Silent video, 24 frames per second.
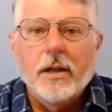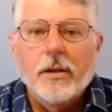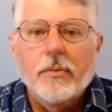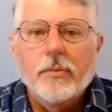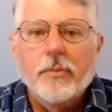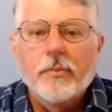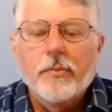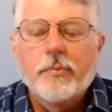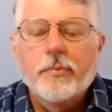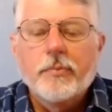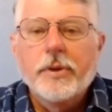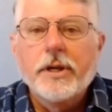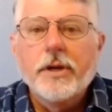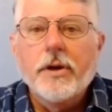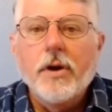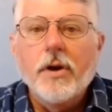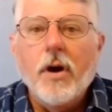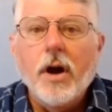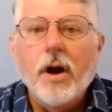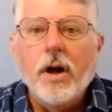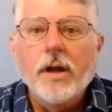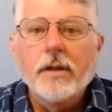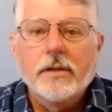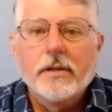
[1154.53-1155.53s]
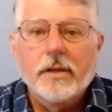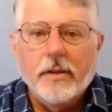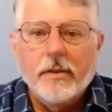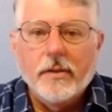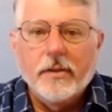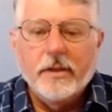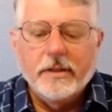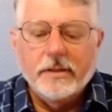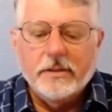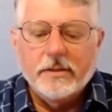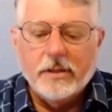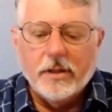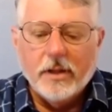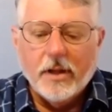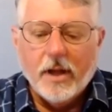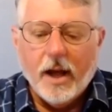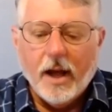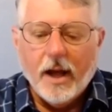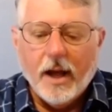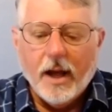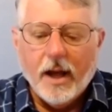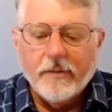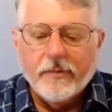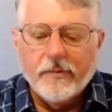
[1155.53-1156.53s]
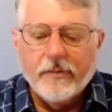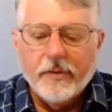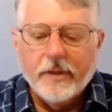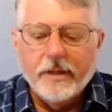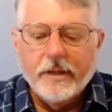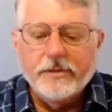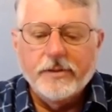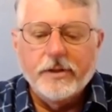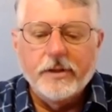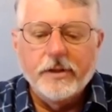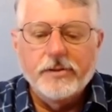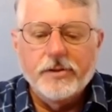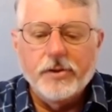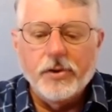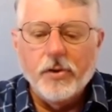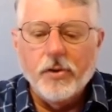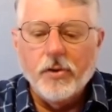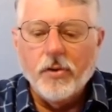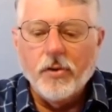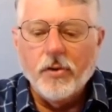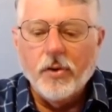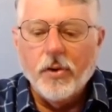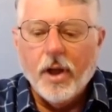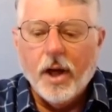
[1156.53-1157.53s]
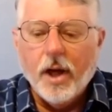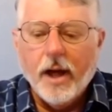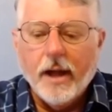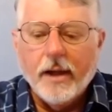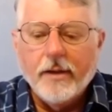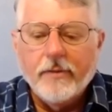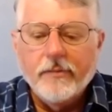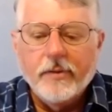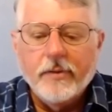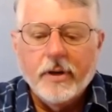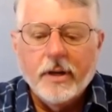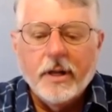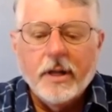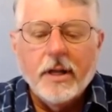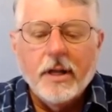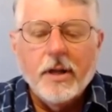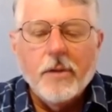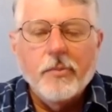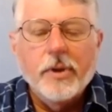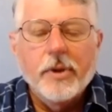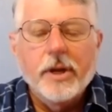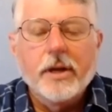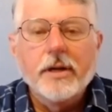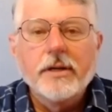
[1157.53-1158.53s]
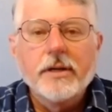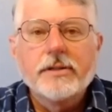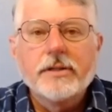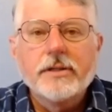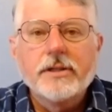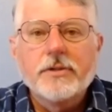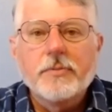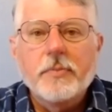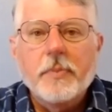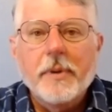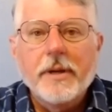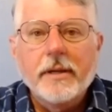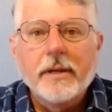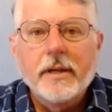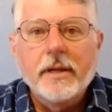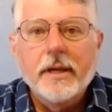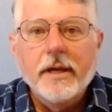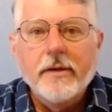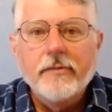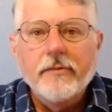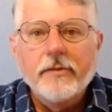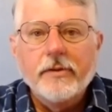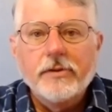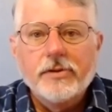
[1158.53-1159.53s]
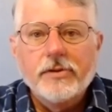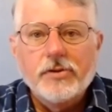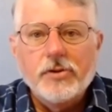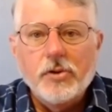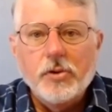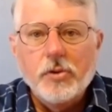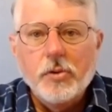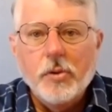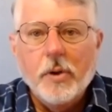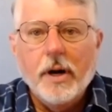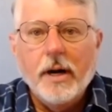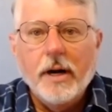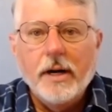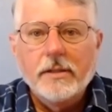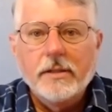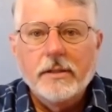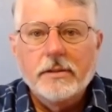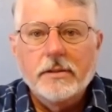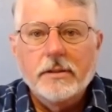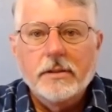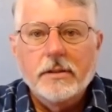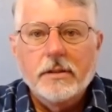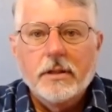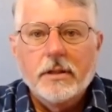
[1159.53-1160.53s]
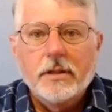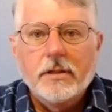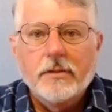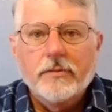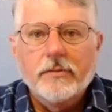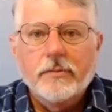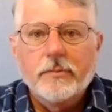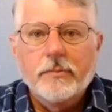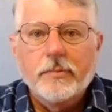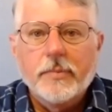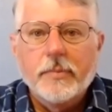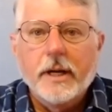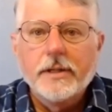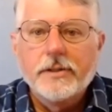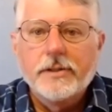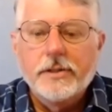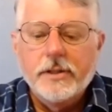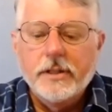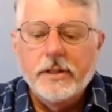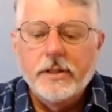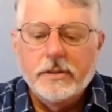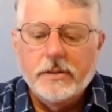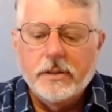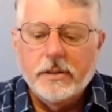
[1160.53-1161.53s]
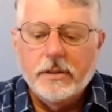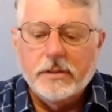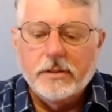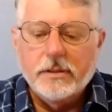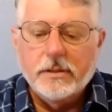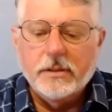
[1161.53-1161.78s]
beyond this life, this eternal life, because it's been given to us by Jesus.